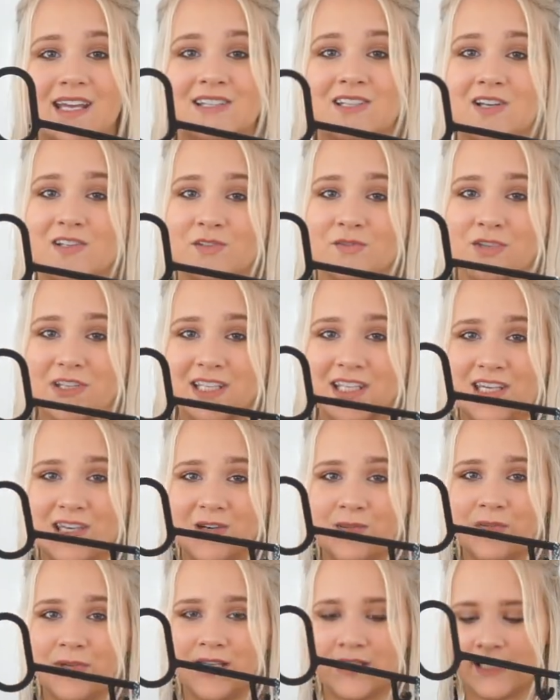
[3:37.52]
It's also really
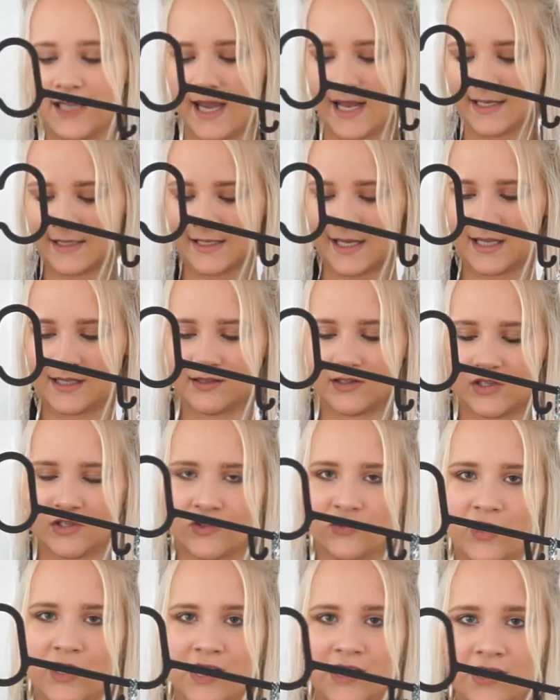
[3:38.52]
cute because it has that
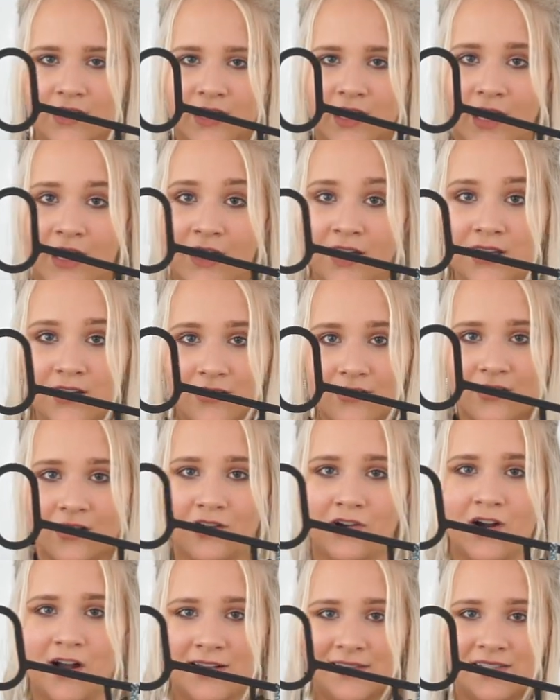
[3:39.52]
straight cut
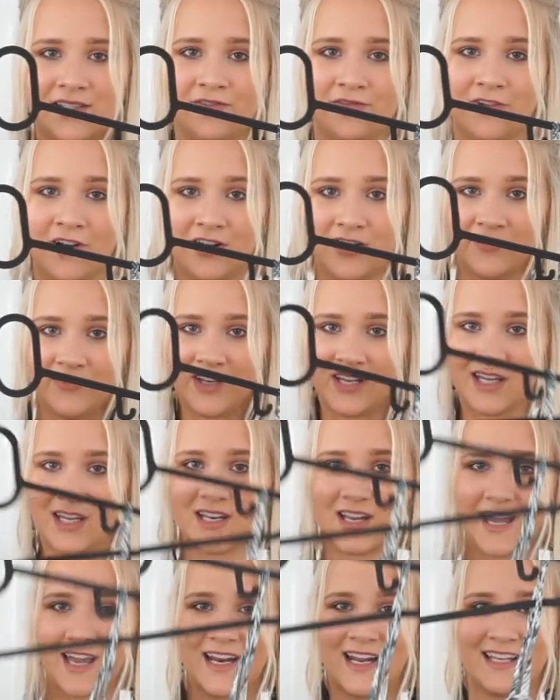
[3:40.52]
across the front of
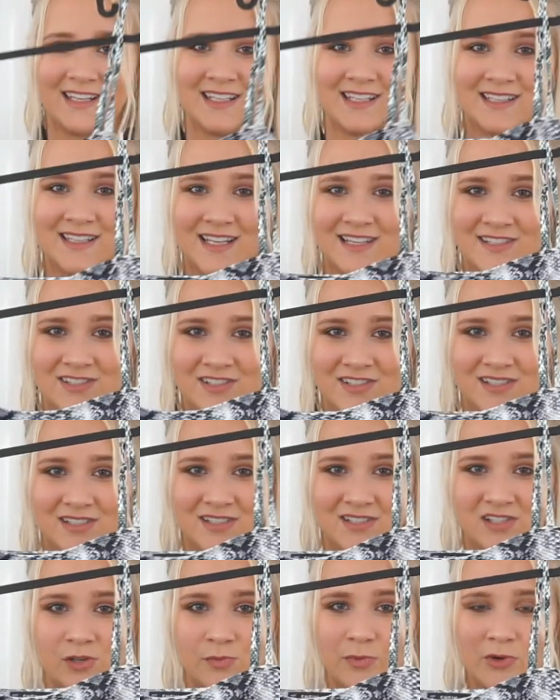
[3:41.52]
it, and I think that's
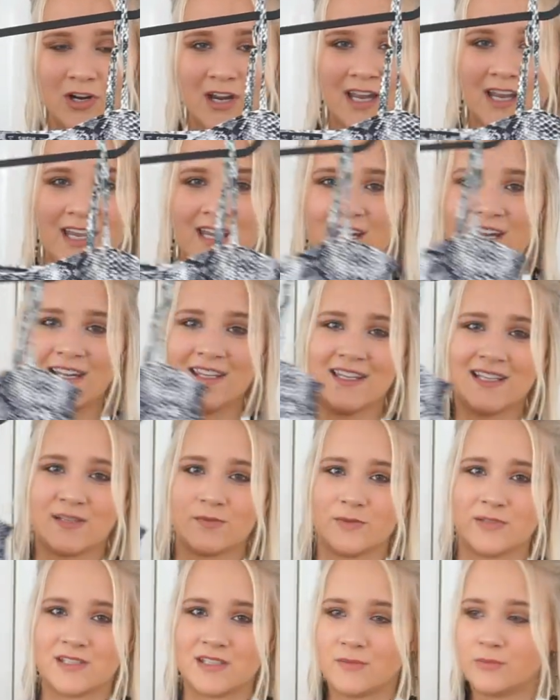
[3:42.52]
just super in. And this
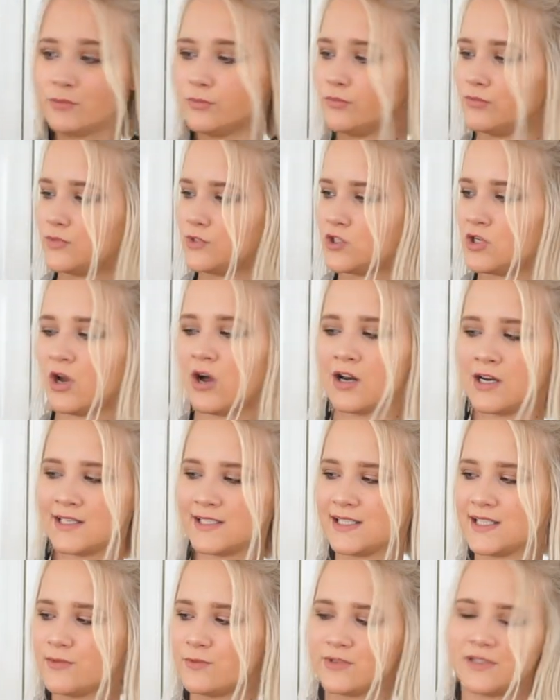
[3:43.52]
with some,
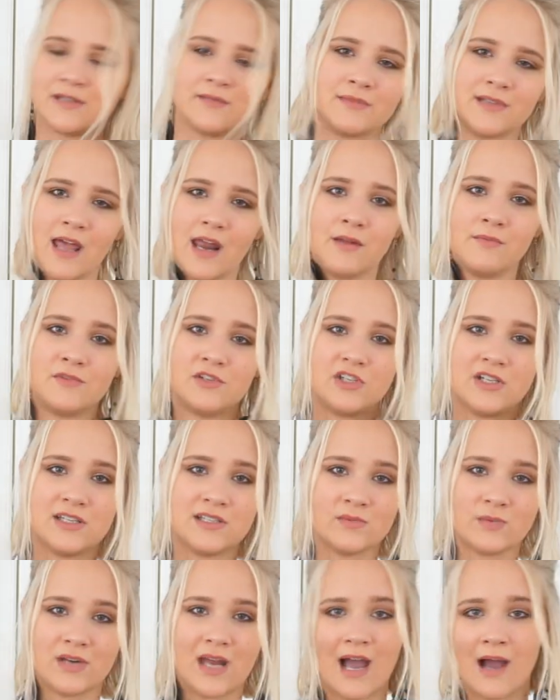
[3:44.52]
honestly, with some denim
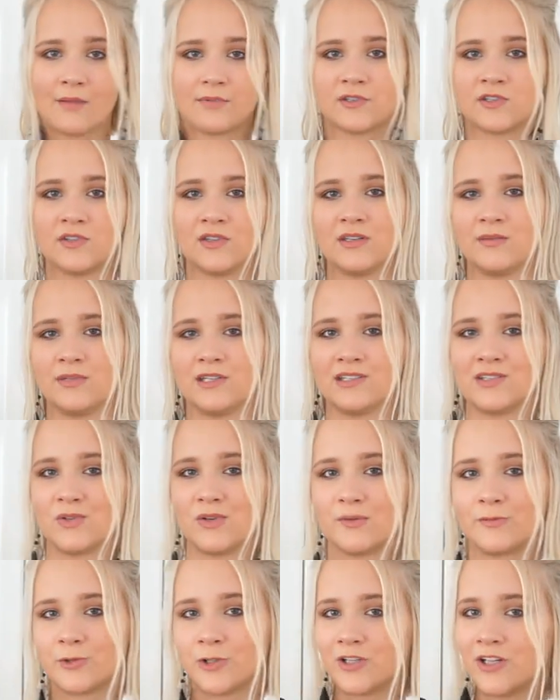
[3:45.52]
jeans would absolutely be
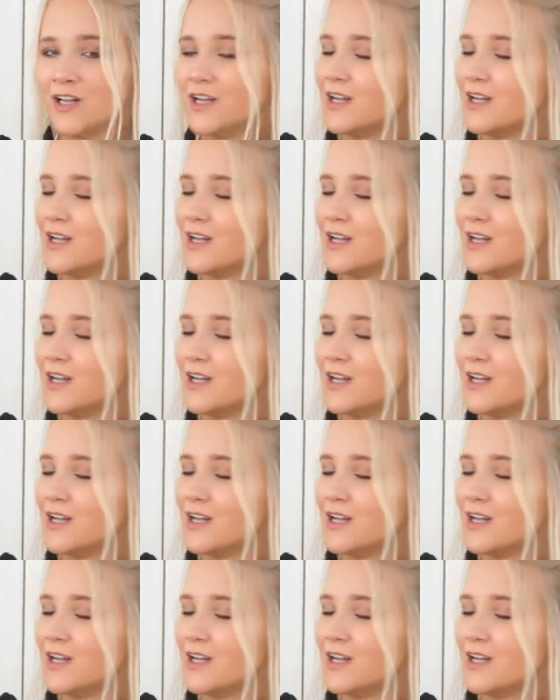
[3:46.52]
adorable.